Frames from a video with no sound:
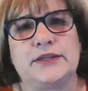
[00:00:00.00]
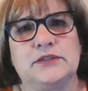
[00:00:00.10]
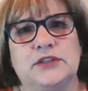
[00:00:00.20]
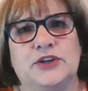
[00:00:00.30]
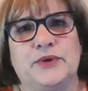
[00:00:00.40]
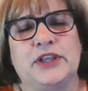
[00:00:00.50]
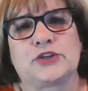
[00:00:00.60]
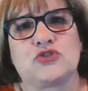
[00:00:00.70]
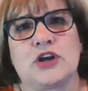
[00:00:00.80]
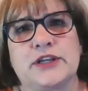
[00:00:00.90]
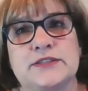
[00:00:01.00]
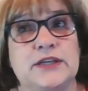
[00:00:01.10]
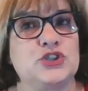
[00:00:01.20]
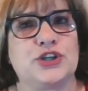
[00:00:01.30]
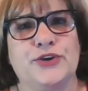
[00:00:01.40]
Electronics,
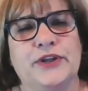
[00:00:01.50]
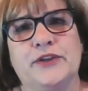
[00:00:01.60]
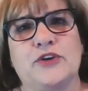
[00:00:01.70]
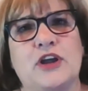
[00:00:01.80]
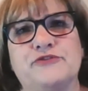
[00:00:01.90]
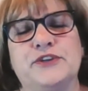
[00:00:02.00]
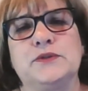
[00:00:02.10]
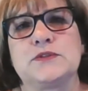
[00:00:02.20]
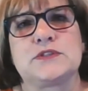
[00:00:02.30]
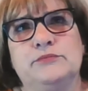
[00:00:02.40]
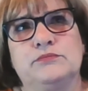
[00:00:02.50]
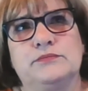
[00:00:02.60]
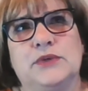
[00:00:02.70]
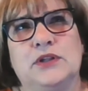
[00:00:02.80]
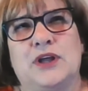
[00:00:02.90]
engineering, they're not fields that
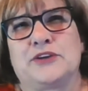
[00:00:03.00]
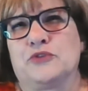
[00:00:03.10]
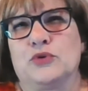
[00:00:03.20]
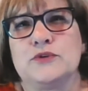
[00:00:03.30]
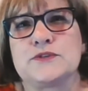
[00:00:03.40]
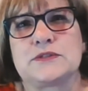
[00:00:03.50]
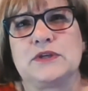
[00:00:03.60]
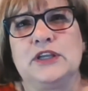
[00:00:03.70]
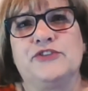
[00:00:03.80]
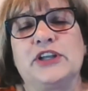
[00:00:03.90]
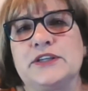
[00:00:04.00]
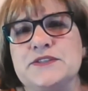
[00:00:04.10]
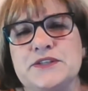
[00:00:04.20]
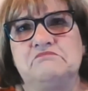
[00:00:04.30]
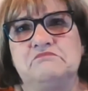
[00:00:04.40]
a lot of girls even
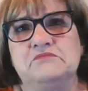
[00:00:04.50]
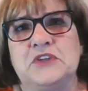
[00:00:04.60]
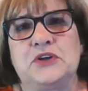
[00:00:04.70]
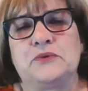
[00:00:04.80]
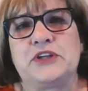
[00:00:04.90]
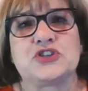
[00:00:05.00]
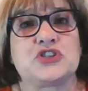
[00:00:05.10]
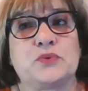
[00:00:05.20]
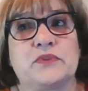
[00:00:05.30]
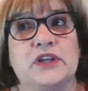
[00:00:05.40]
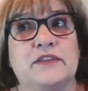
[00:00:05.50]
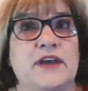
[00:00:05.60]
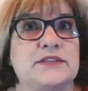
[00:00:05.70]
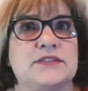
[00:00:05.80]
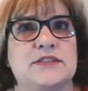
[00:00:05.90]
consider. They just don't think
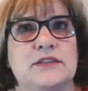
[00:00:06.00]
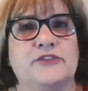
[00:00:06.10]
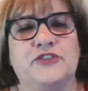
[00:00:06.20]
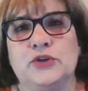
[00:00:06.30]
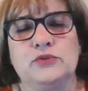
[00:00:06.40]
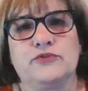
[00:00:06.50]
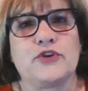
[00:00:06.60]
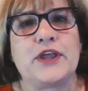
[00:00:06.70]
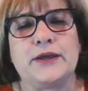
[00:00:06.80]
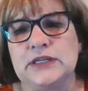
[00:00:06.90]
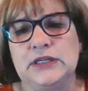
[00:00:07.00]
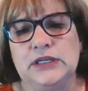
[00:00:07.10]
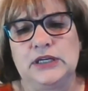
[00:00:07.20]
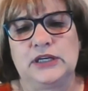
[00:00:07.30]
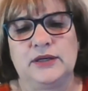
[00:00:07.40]
that's the field for them.
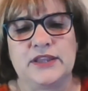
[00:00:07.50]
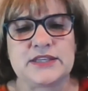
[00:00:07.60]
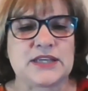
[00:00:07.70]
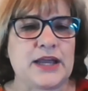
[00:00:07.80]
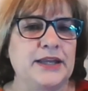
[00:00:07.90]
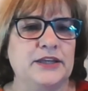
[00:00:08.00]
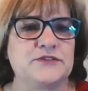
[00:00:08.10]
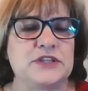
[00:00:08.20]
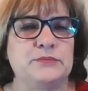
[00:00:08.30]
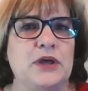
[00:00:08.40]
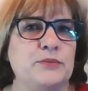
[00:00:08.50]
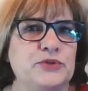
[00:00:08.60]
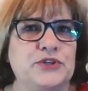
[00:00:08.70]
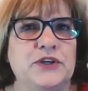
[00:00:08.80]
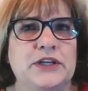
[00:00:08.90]
And this kind of gives them the
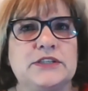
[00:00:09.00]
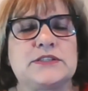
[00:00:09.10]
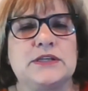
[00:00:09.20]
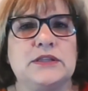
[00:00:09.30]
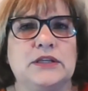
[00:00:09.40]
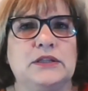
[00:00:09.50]
opportunity to see that,